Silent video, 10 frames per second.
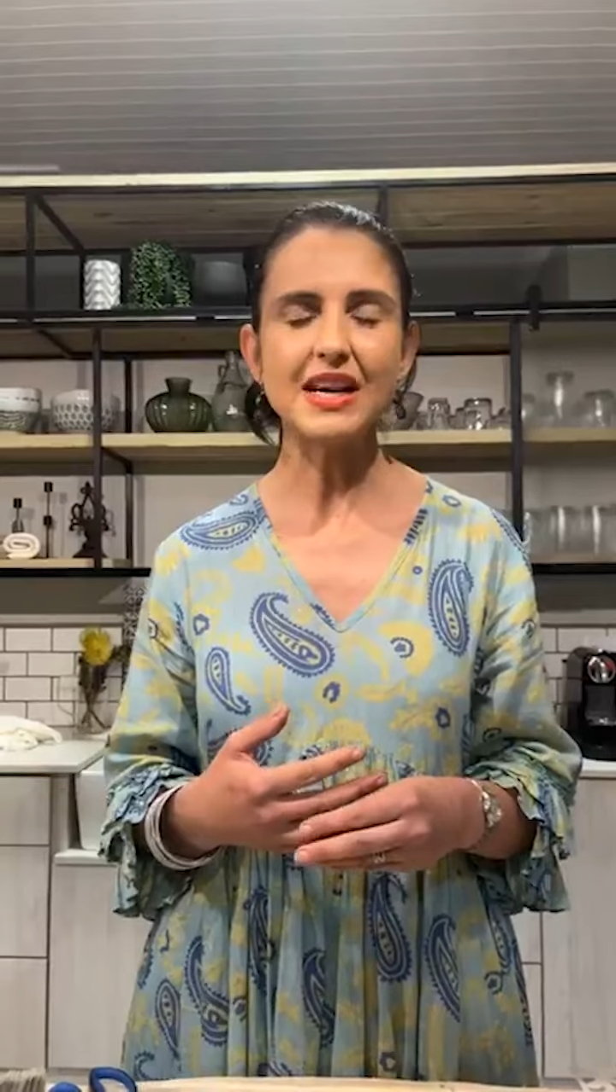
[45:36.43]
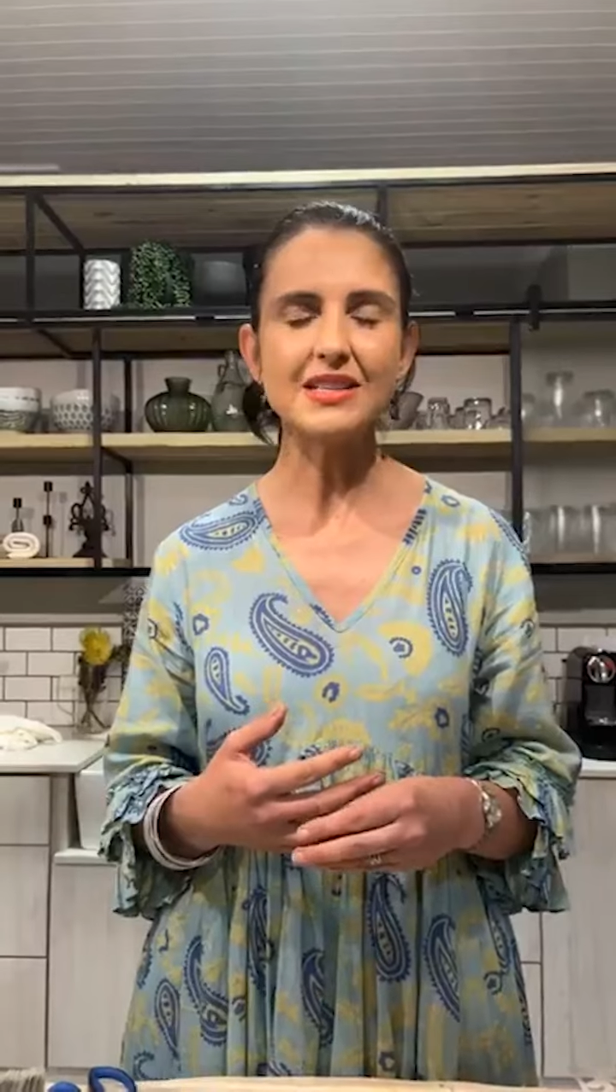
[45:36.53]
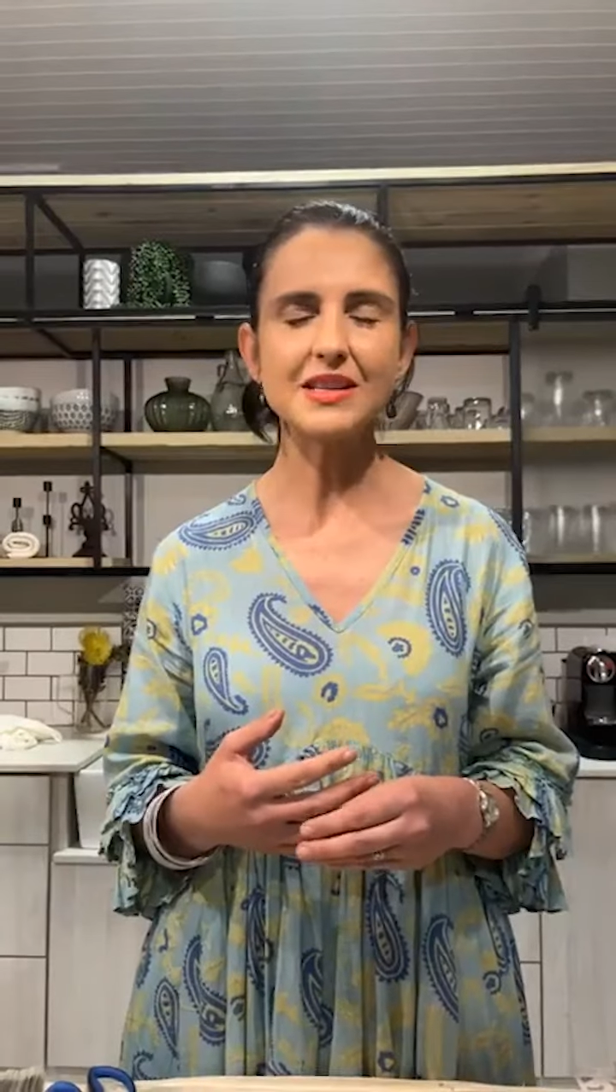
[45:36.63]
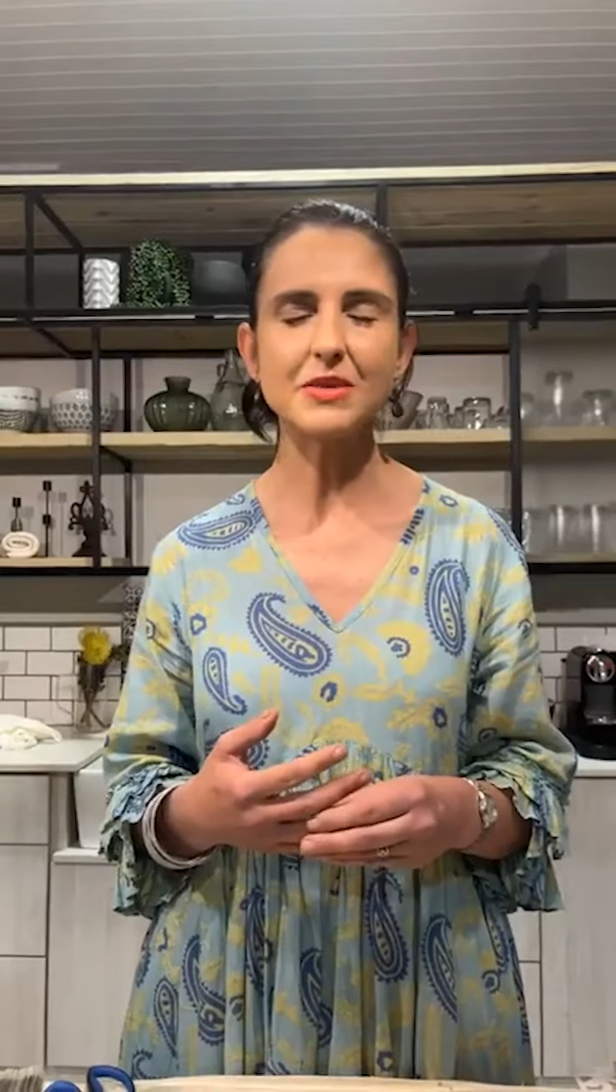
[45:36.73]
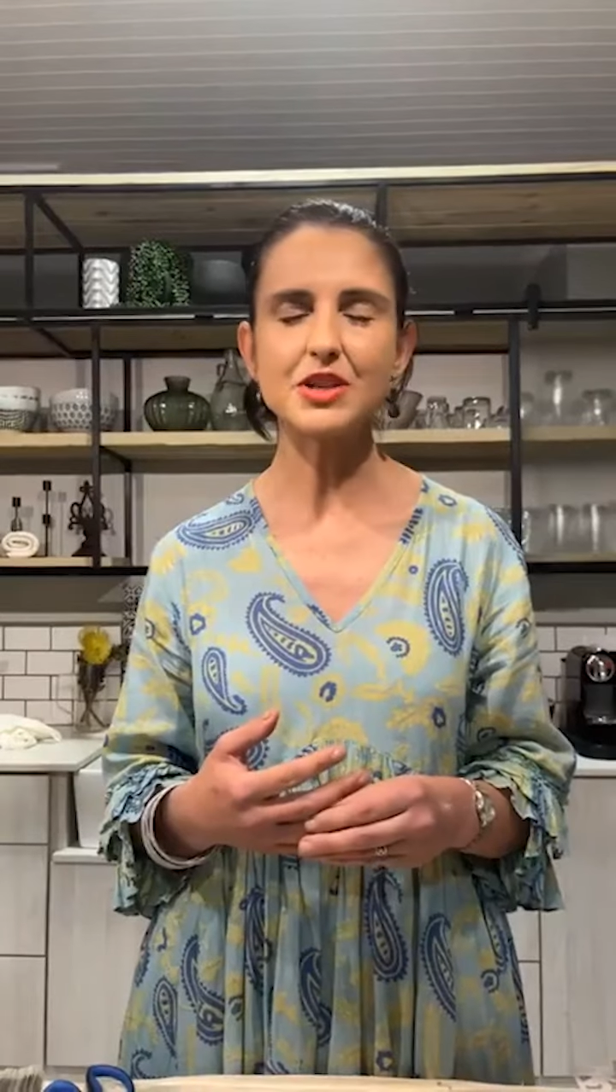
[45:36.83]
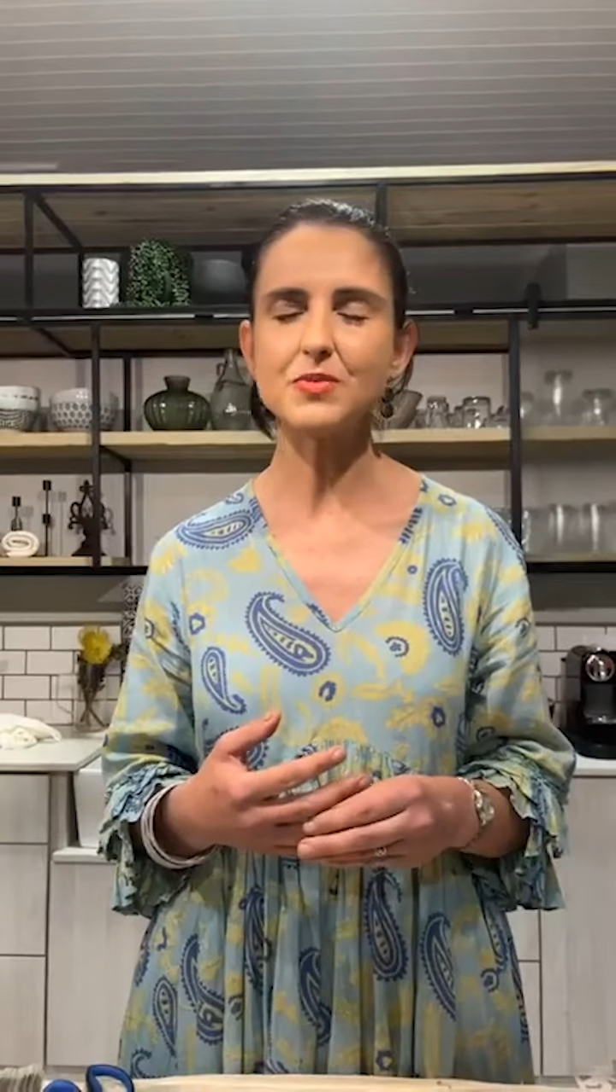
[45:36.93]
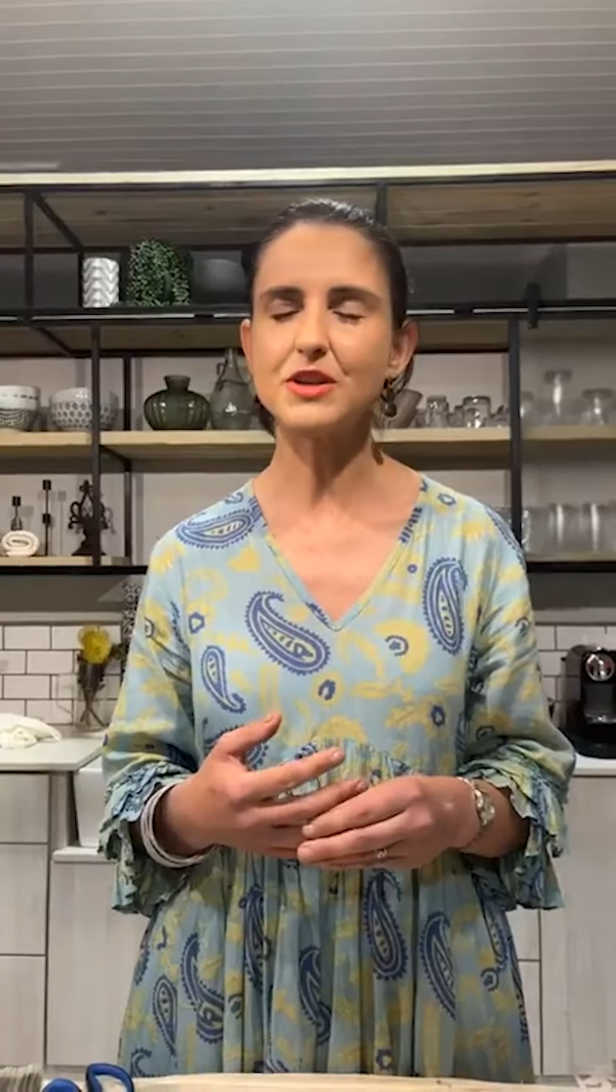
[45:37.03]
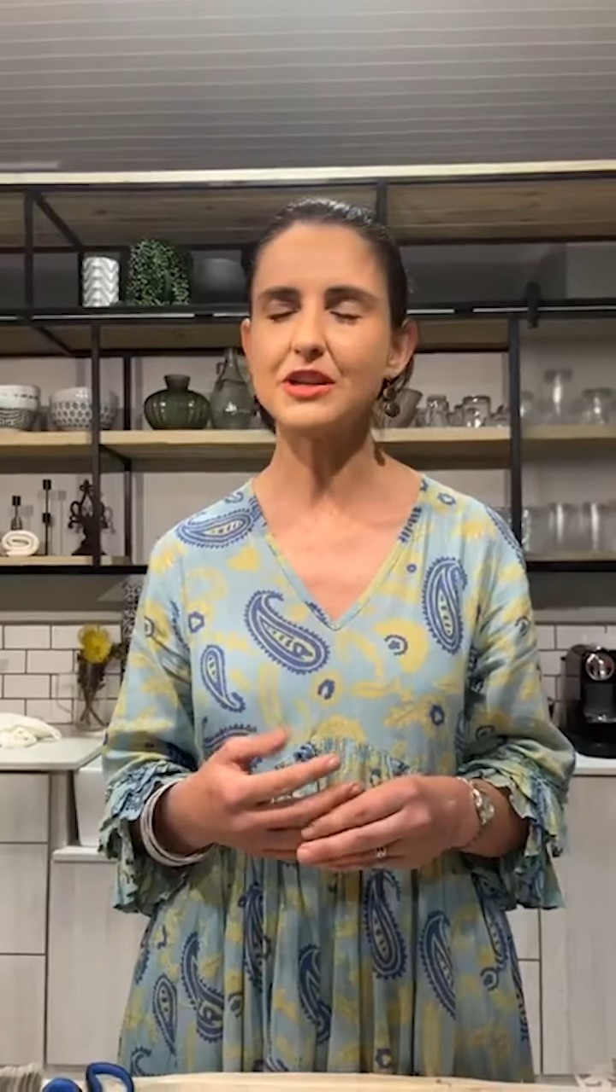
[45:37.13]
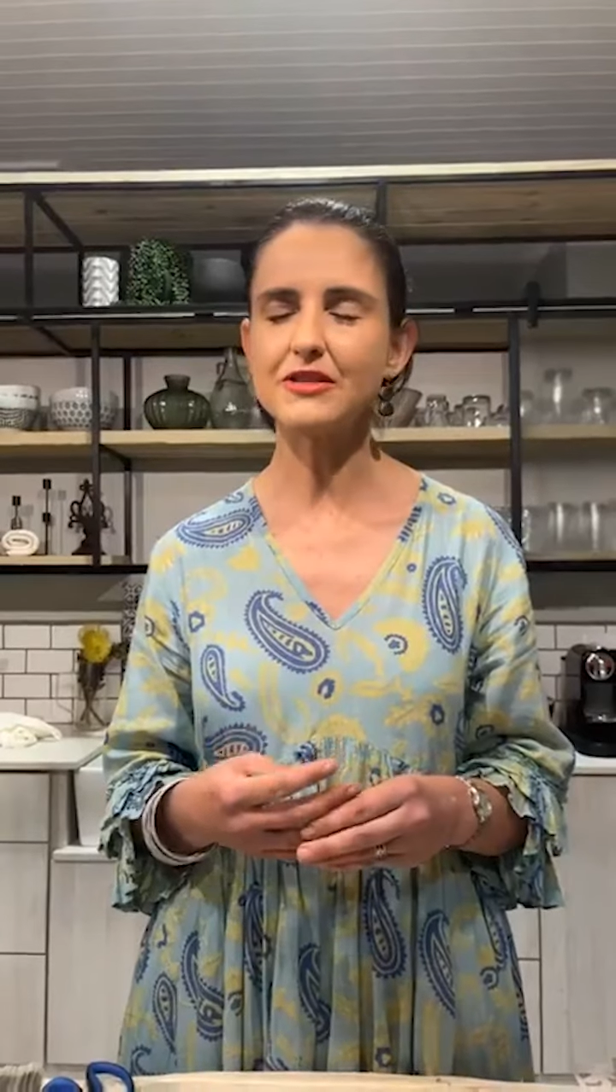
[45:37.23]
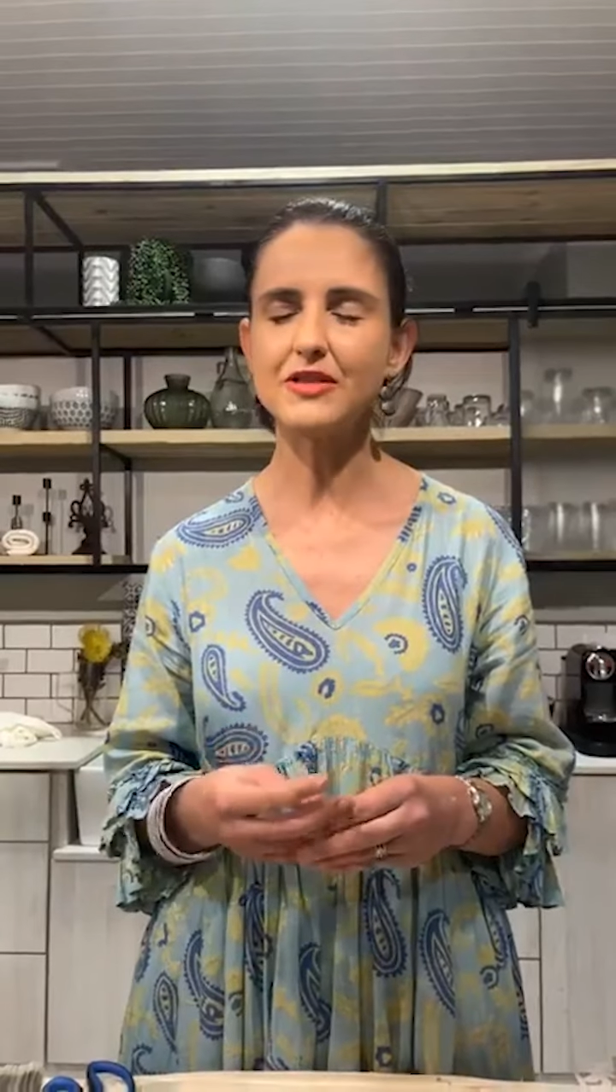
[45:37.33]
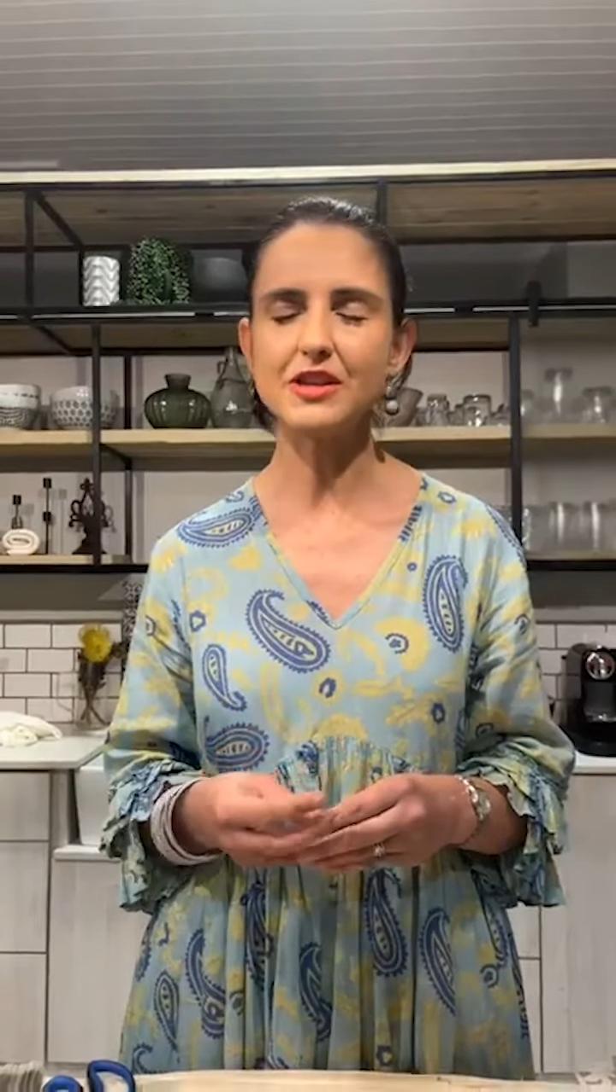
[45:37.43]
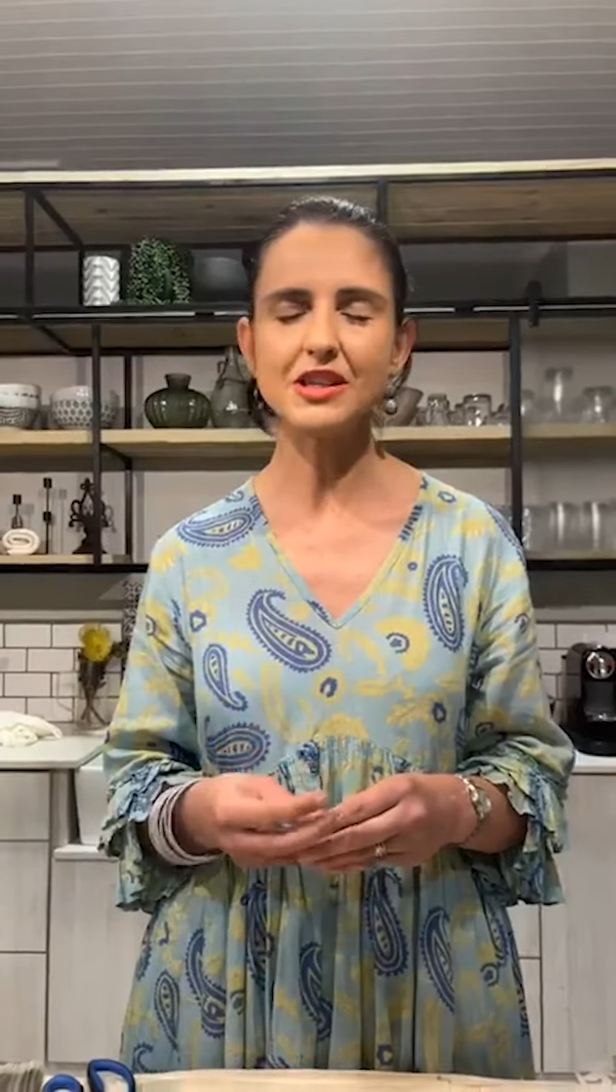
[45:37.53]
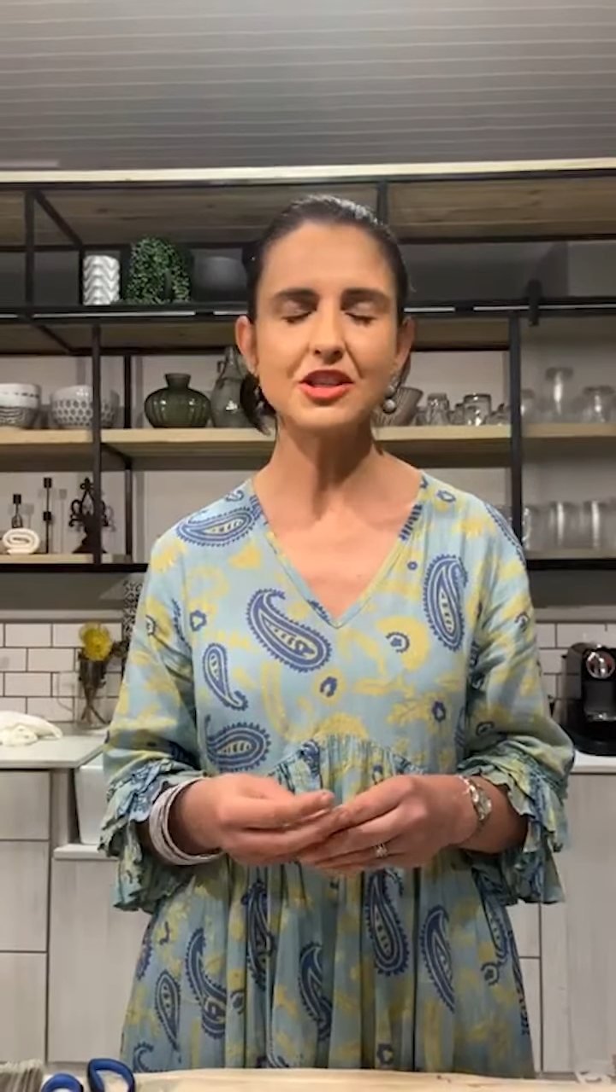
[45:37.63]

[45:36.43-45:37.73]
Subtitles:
has the most beautiful